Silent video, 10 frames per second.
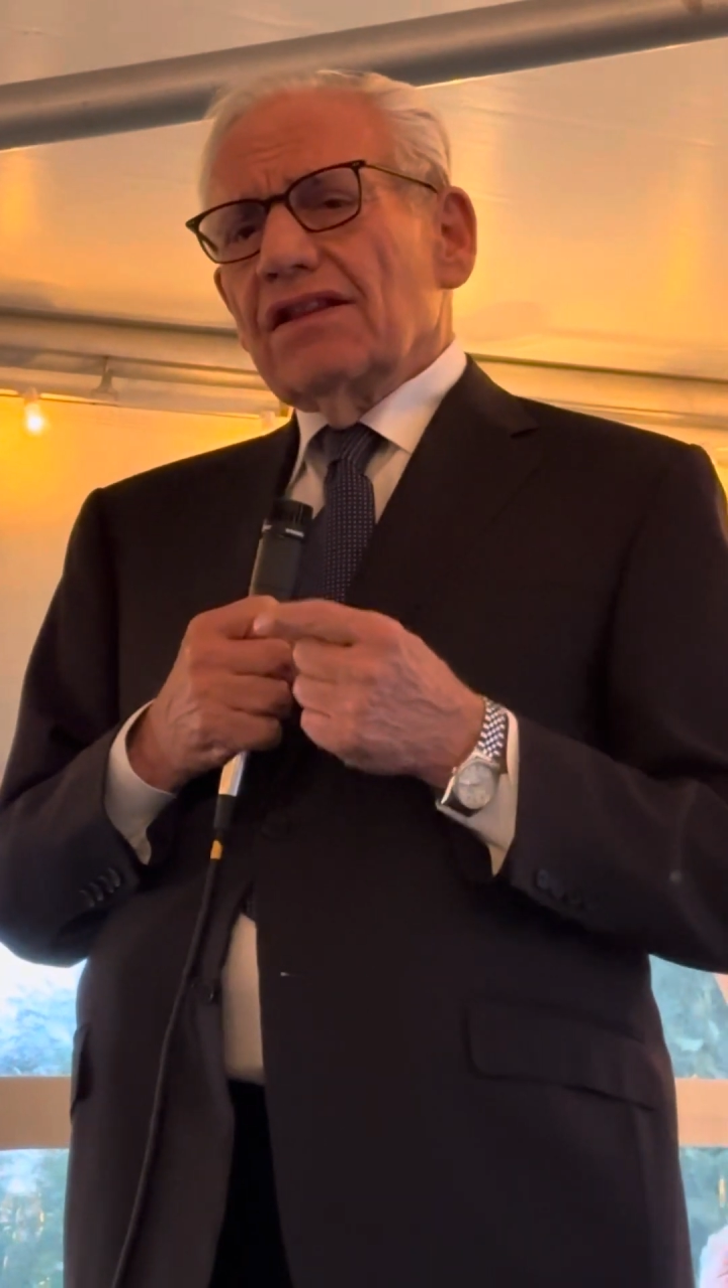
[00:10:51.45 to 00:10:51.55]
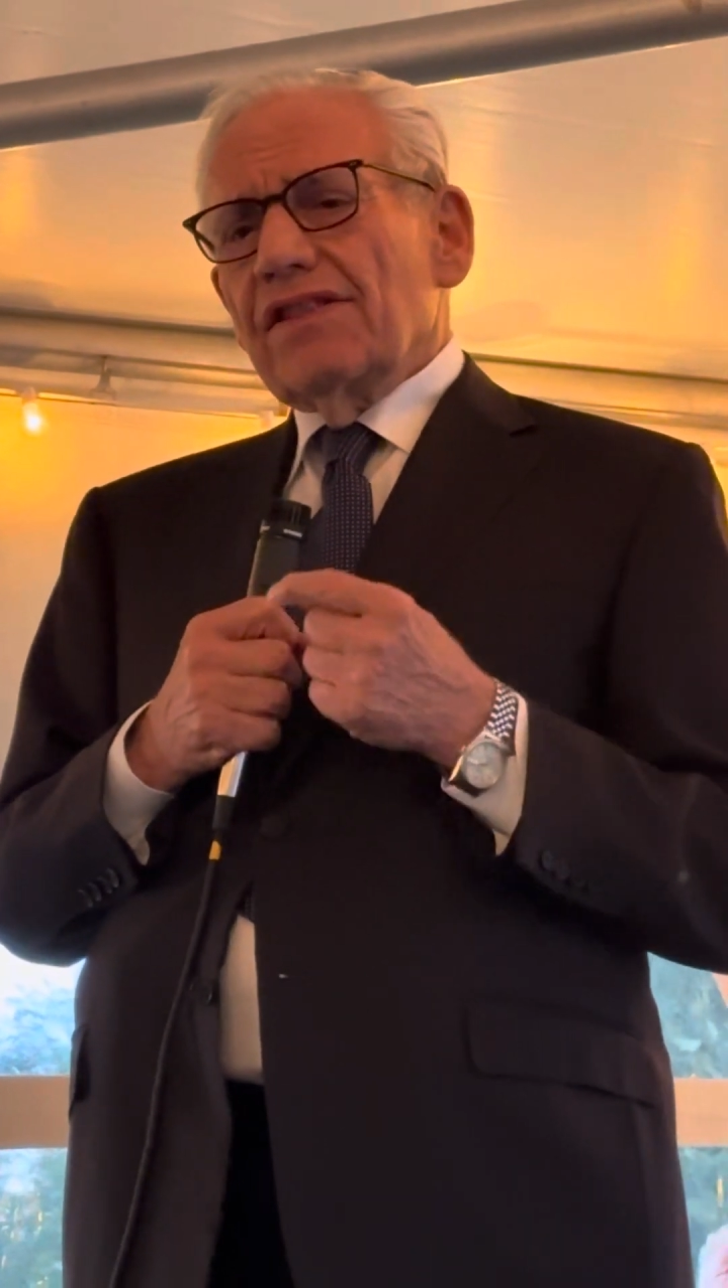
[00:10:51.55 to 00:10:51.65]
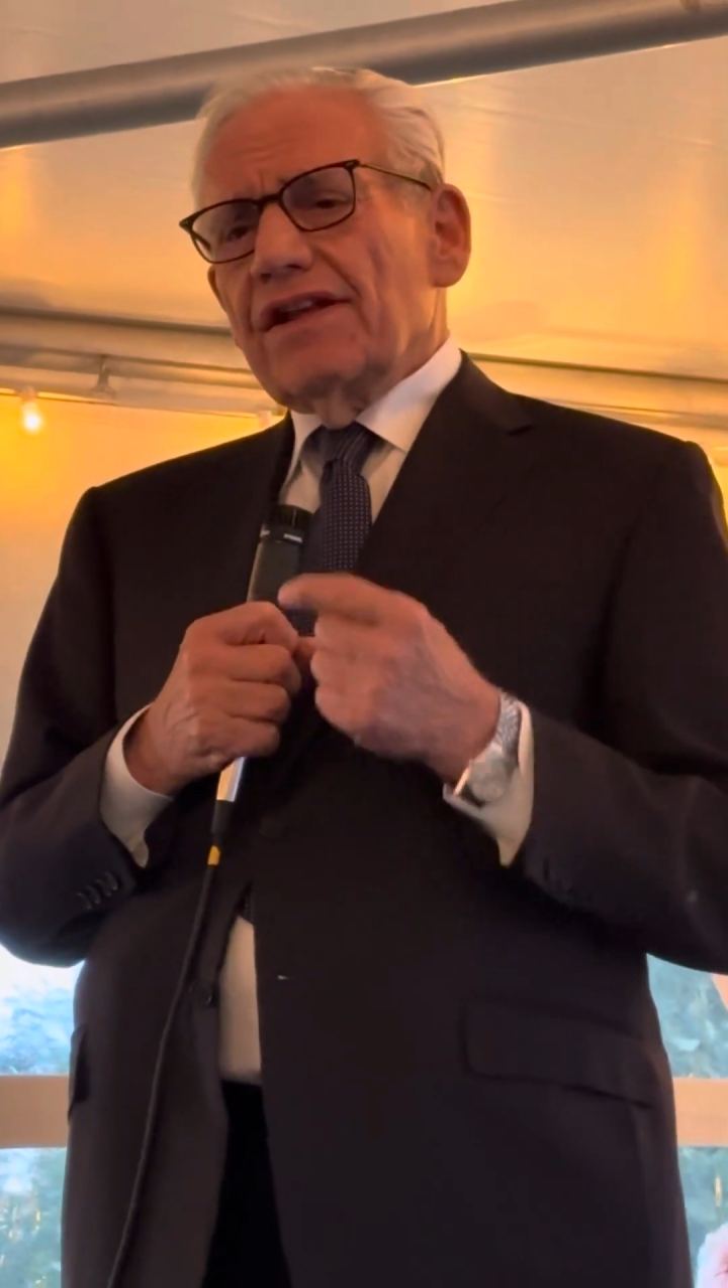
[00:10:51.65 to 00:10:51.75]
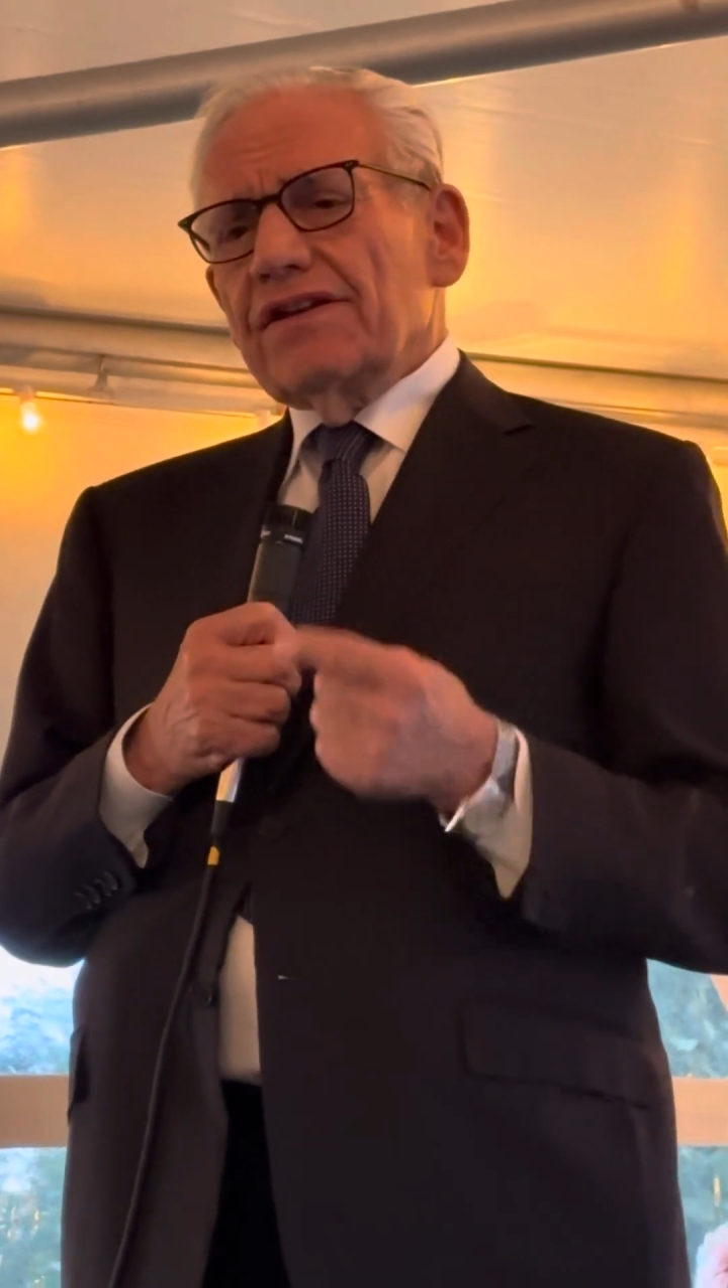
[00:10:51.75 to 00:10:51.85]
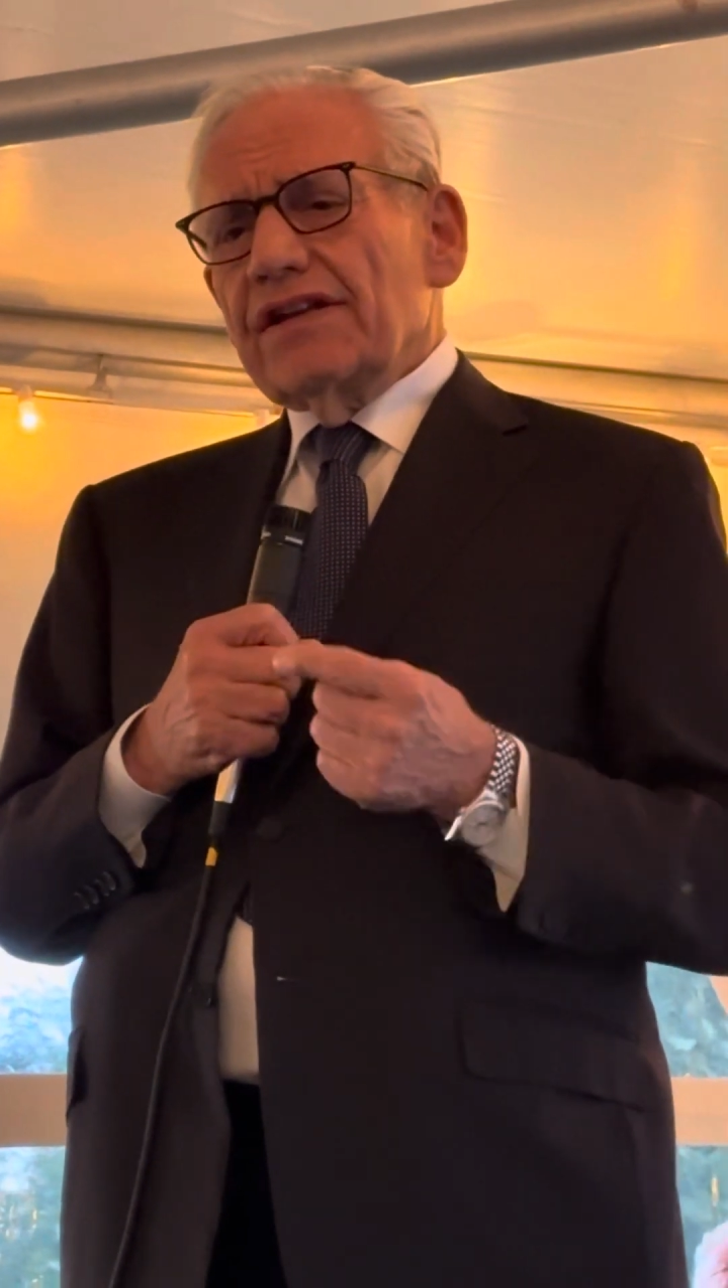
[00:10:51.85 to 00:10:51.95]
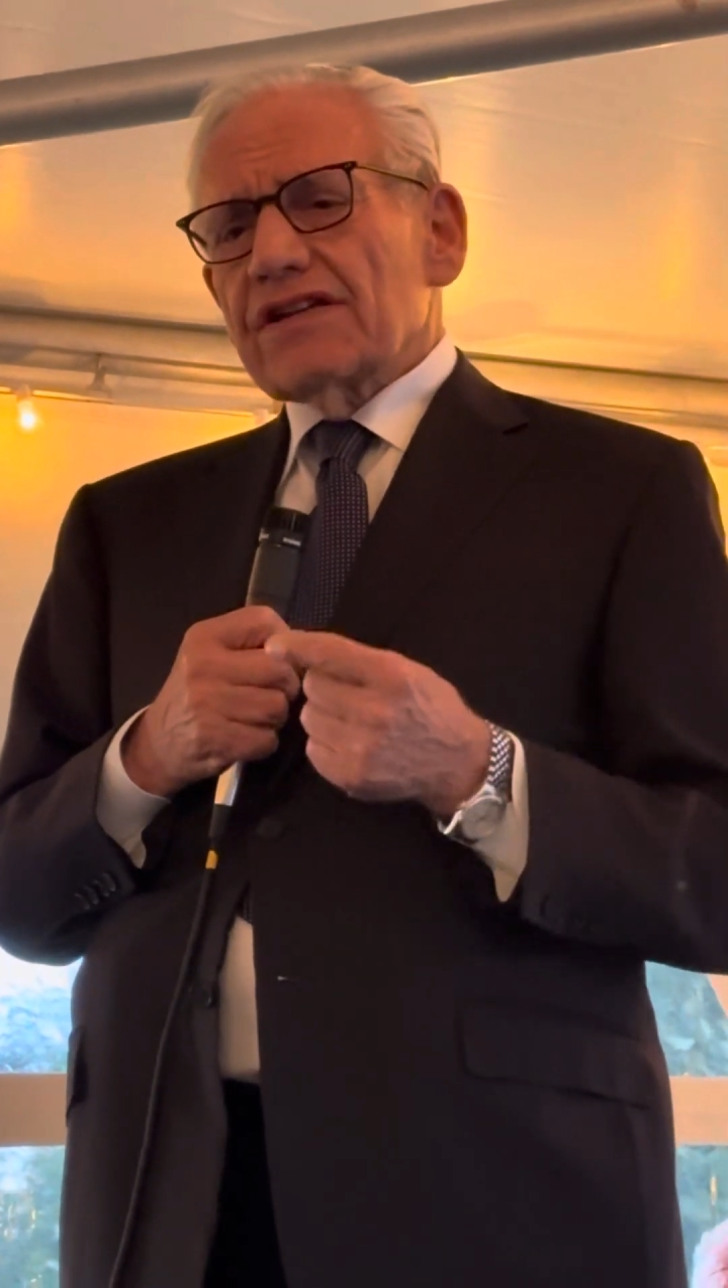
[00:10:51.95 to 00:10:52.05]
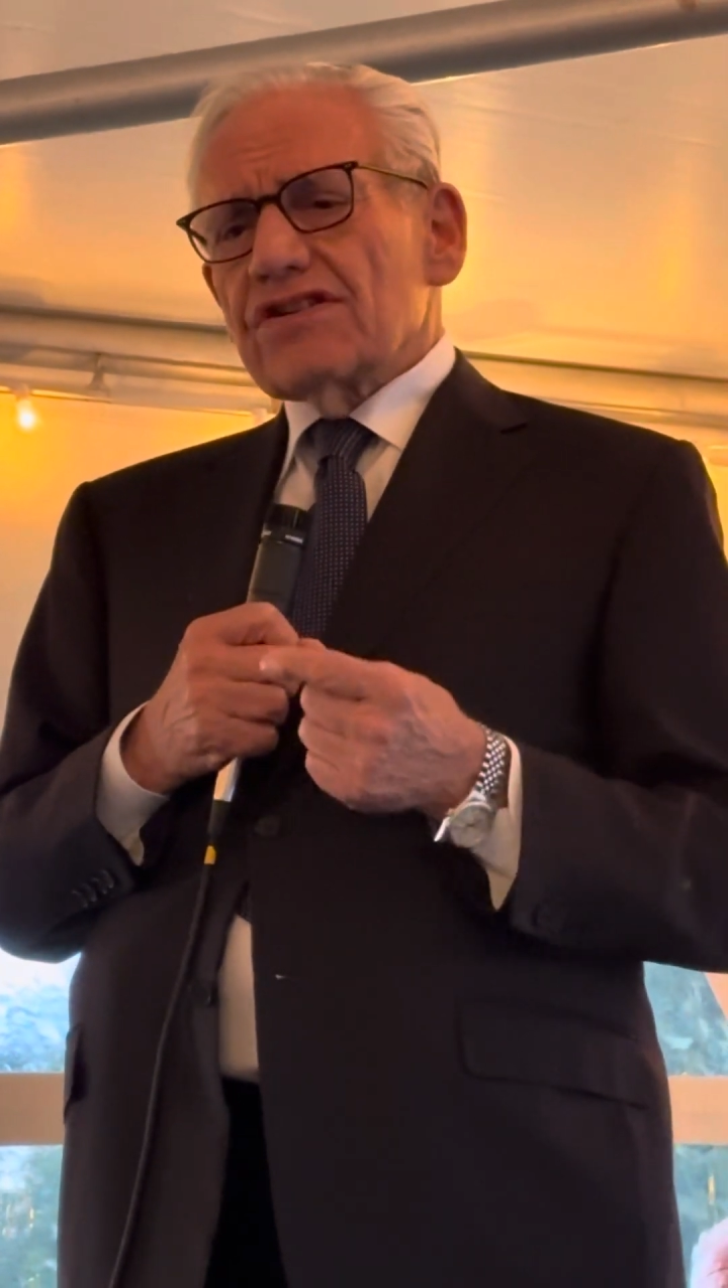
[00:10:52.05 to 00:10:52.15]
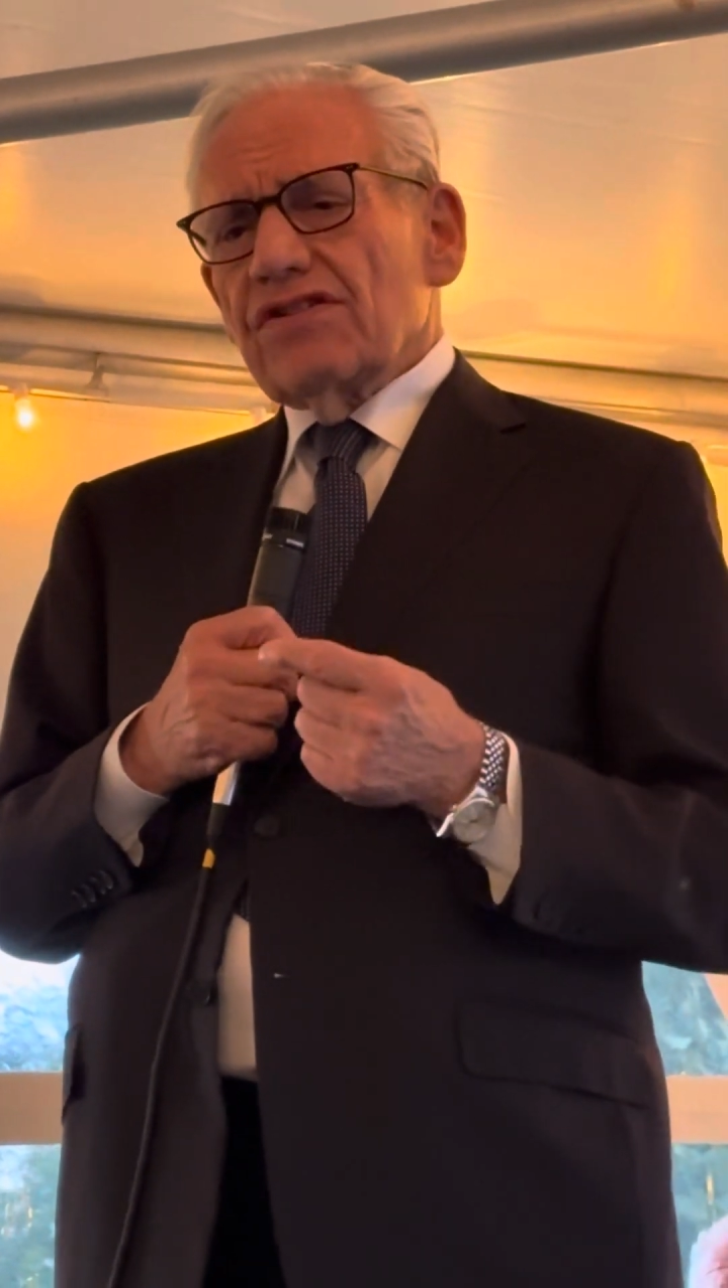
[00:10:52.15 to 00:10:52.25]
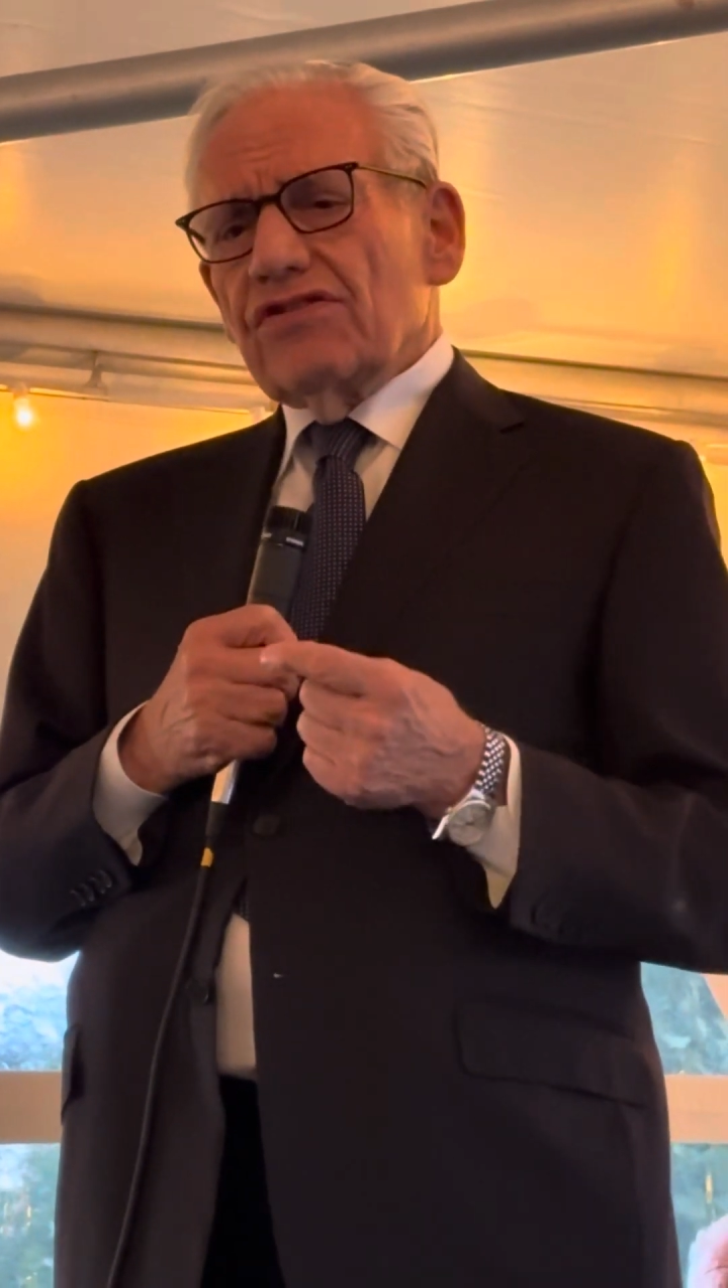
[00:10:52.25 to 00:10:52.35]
that Nixon